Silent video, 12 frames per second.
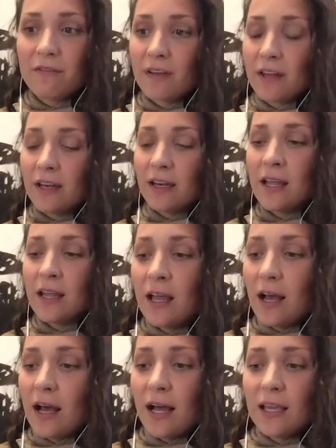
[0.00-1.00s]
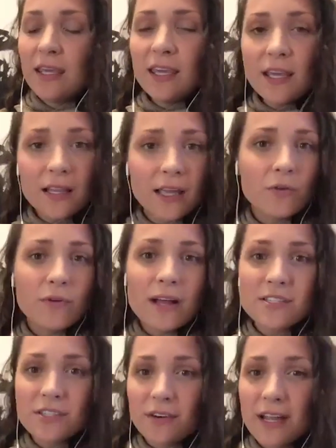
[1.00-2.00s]
And uh, healing,
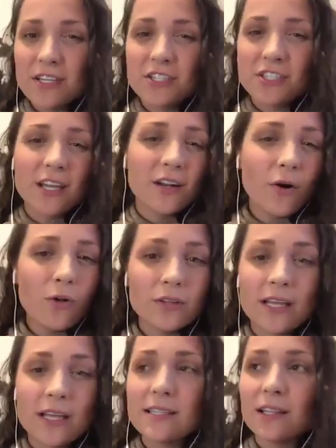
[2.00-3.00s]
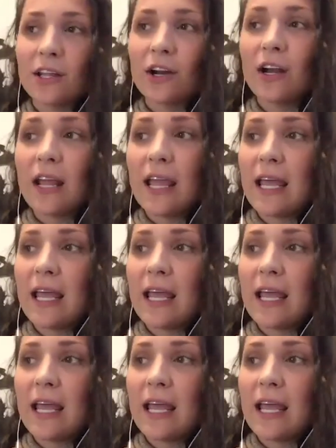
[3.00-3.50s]
restoration, wholeness, learning.